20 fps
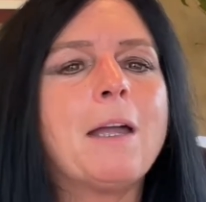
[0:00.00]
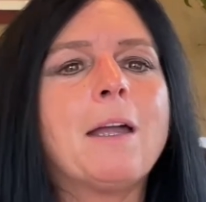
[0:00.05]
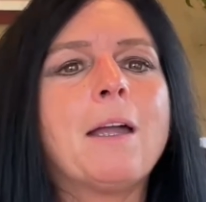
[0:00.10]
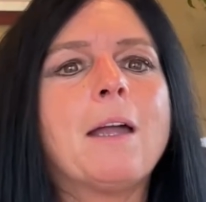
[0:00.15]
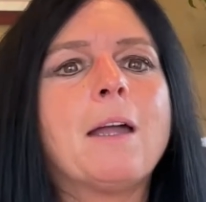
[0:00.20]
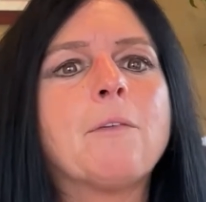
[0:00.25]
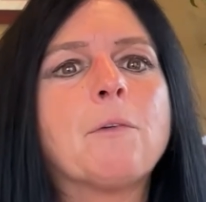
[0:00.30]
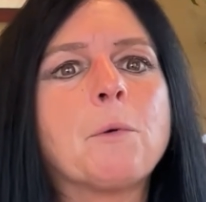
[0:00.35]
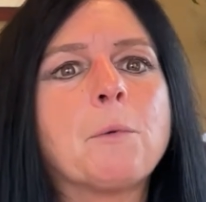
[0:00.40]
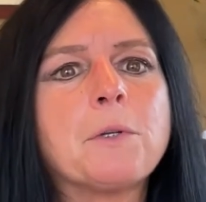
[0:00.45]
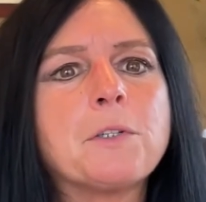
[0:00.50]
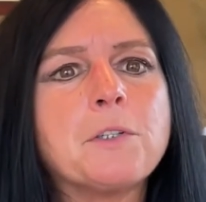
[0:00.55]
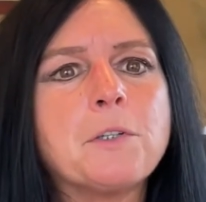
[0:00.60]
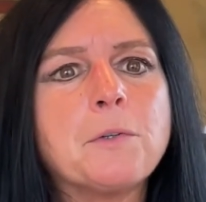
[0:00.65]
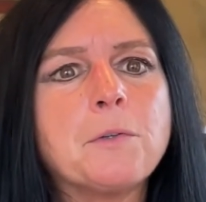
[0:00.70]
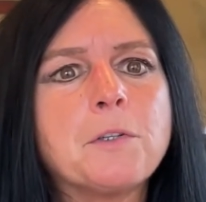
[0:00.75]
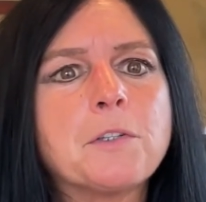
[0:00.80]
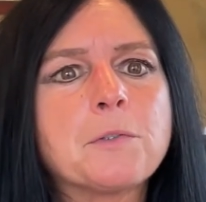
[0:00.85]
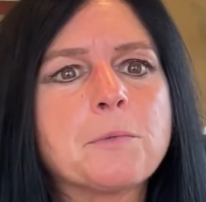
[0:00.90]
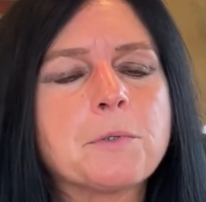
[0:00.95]
Everyone knew
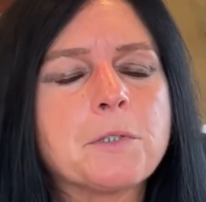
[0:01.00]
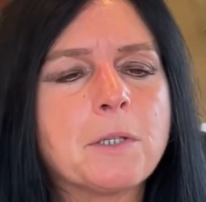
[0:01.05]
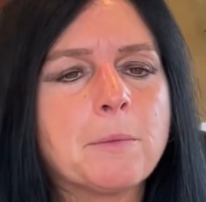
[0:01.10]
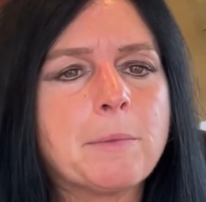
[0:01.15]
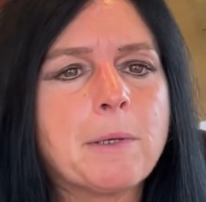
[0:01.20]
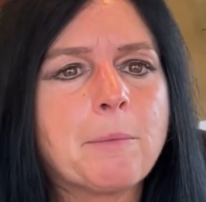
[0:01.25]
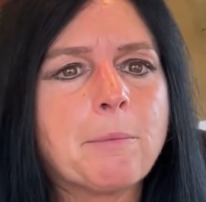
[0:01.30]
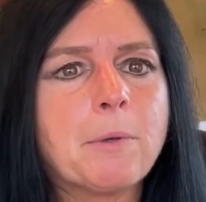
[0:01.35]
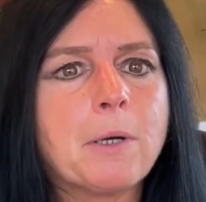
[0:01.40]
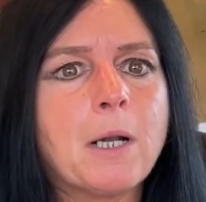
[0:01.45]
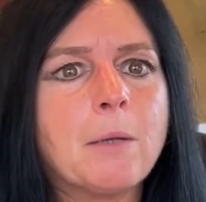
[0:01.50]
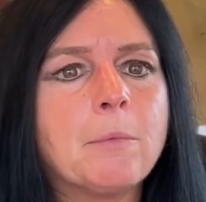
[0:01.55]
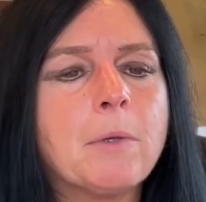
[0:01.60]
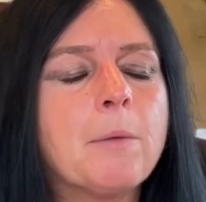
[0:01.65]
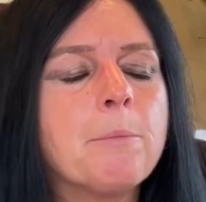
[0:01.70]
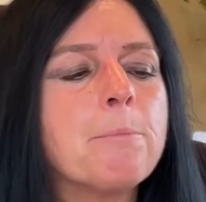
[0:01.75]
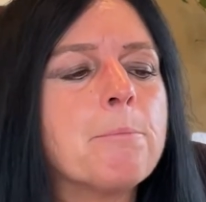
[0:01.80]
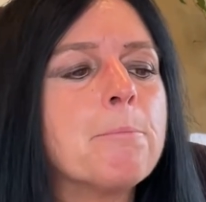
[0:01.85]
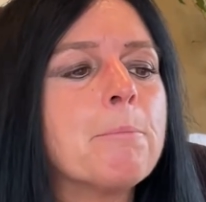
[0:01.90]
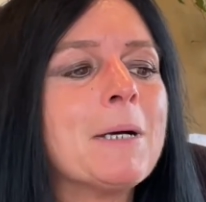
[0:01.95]
this was going to be a
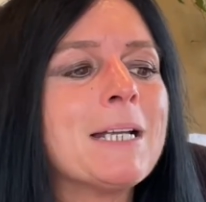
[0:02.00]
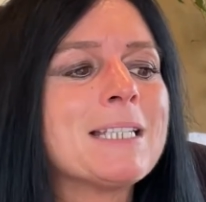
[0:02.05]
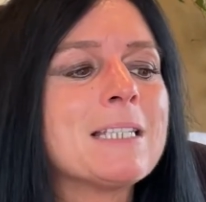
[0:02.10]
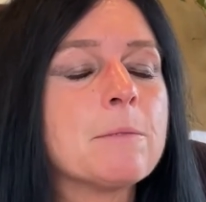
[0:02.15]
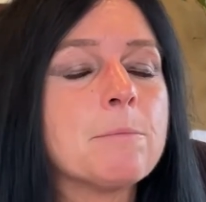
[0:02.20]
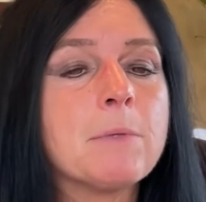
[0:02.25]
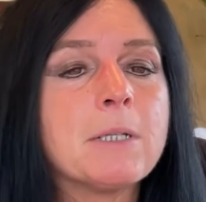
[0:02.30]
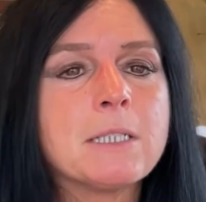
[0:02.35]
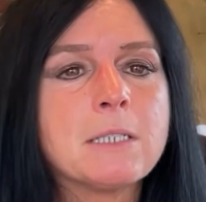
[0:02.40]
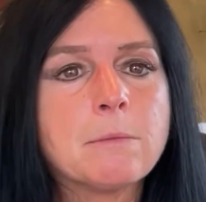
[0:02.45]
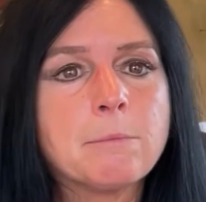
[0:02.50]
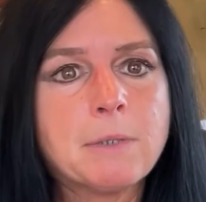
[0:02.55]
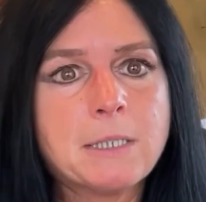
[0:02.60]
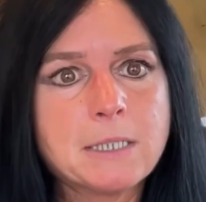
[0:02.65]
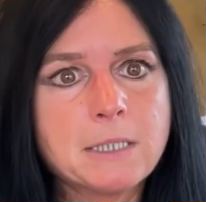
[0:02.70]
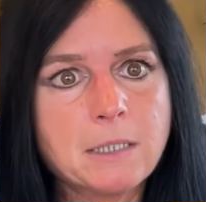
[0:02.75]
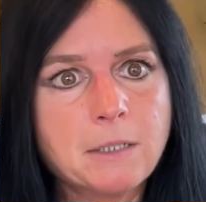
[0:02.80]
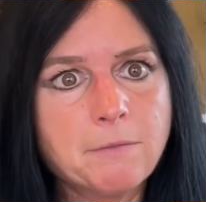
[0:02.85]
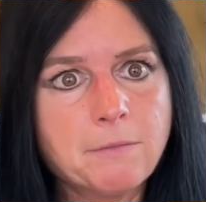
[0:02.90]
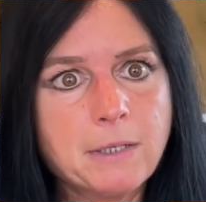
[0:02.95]
problem months and months and
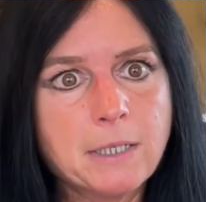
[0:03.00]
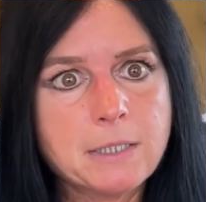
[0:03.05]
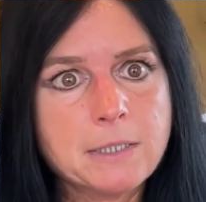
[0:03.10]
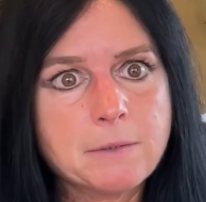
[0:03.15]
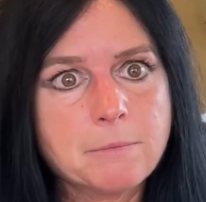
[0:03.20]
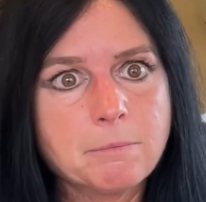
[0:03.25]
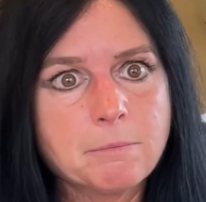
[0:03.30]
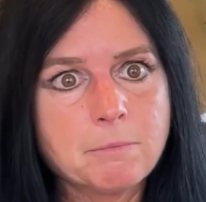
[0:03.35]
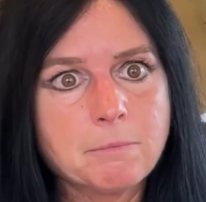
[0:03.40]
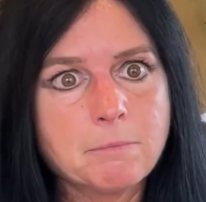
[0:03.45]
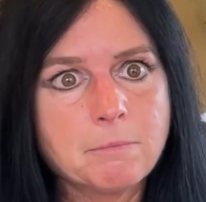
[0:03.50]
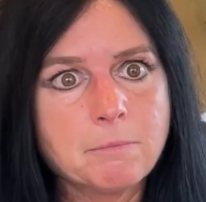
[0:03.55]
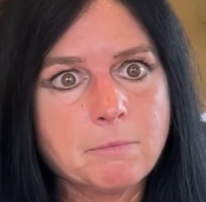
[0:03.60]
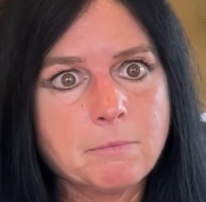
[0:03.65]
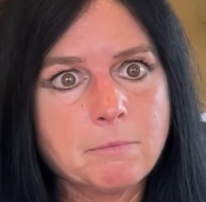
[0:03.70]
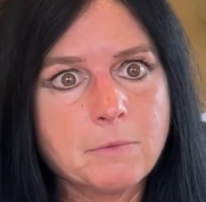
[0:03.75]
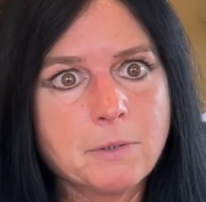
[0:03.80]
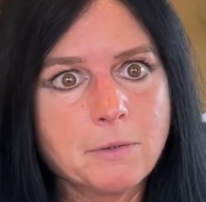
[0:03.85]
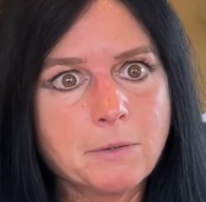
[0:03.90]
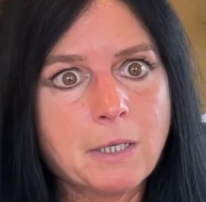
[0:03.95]
months in advance,
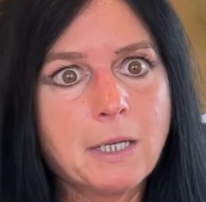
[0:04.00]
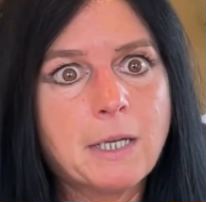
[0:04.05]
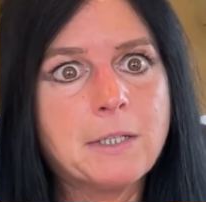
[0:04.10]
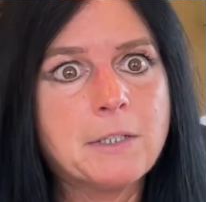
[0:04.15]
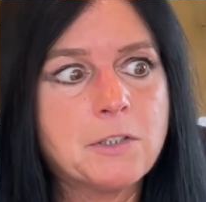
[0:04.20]
okay?